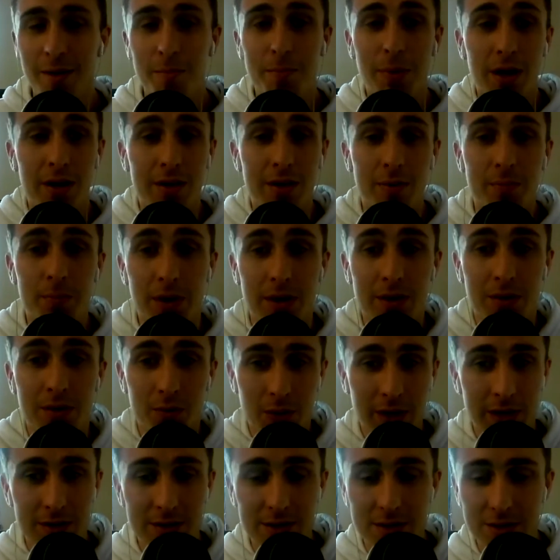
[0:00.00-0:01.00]
By the
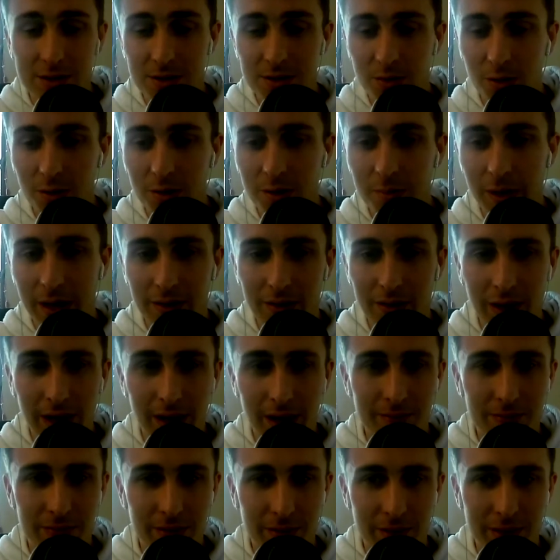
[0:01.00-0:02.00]
way, just to talk about
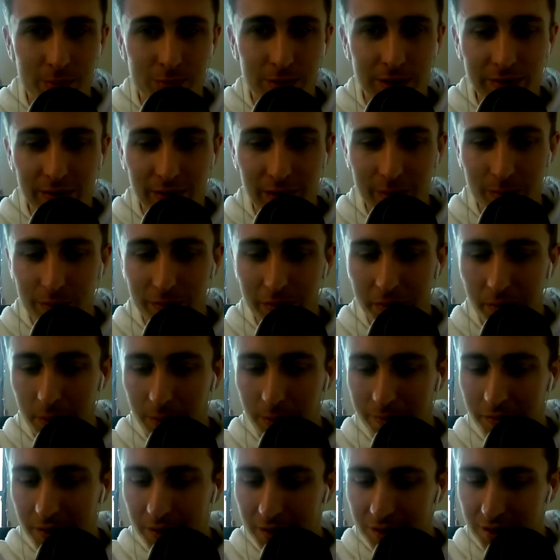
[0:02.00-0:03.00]
that very briefly before
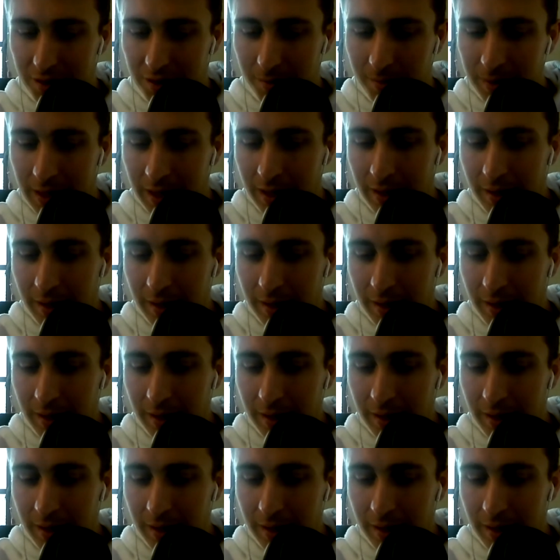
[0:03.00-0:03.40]
we finish up,